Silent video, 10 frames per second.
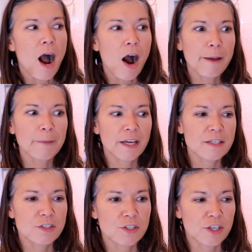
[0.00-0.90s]
I'm
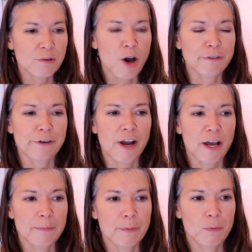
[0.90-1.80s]
going to offer
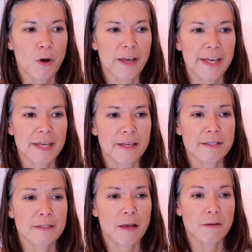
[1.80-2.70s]
up what
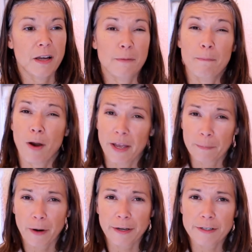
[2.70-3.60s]
is kind of my
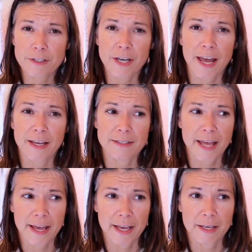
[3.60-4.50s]
approach as
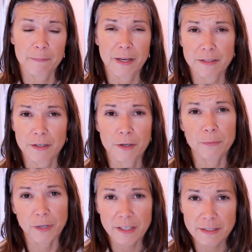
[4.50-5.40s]
a person who
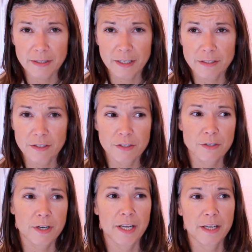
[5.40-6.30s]
works in the
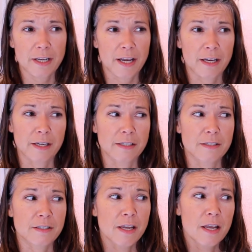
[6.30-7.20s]
industry,
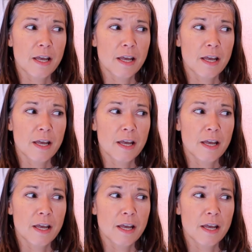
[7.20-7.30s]
and